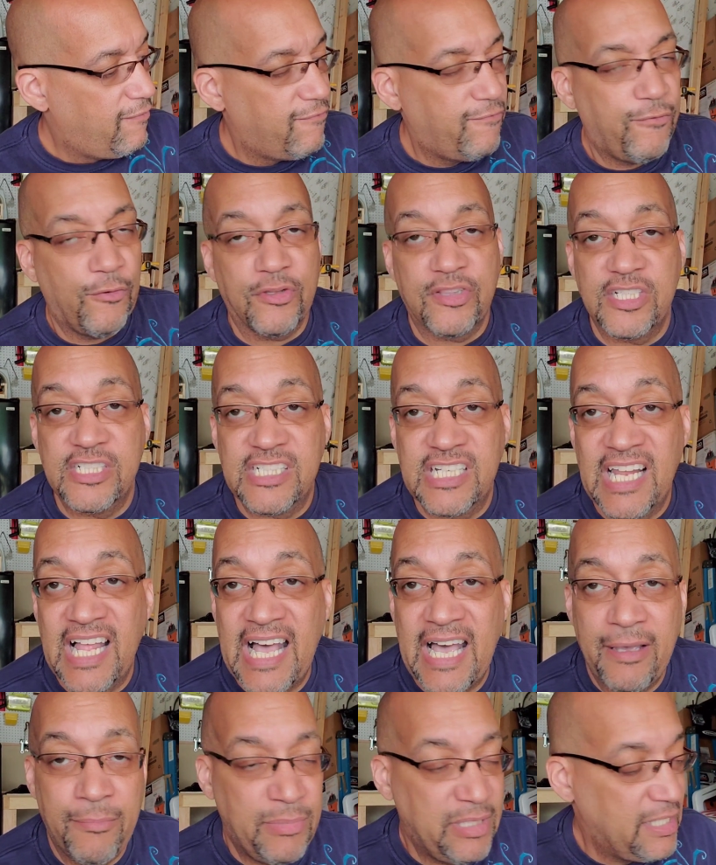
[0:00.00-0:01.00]
4th of
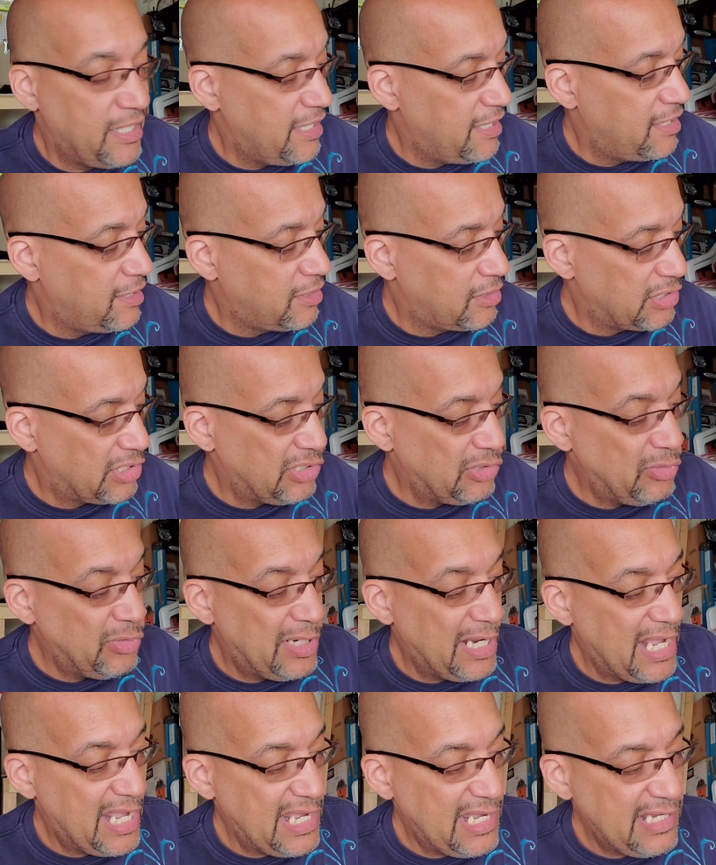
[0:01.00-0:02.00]
July will be here in 2
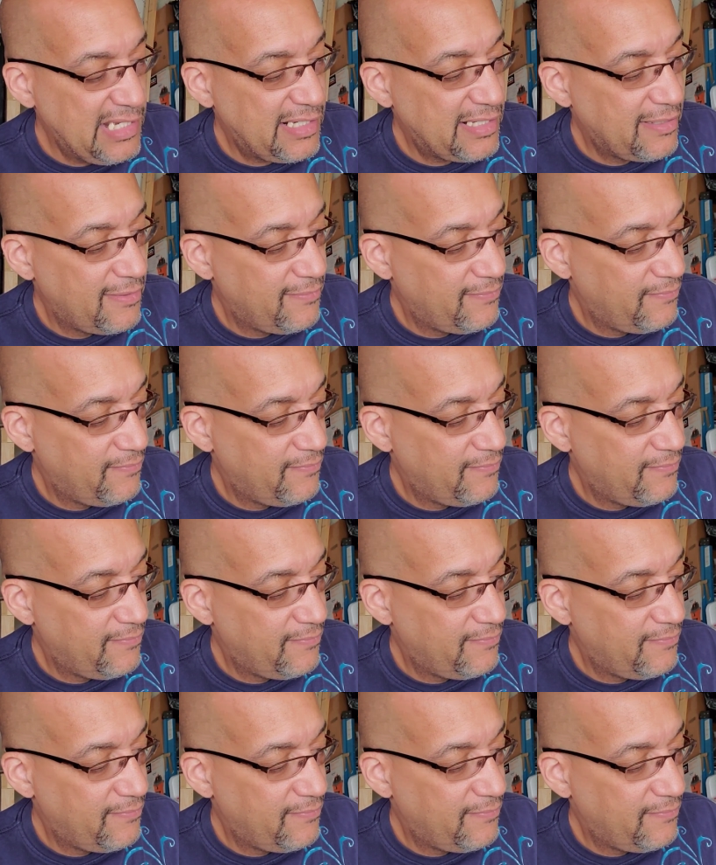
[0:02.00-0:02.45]
days.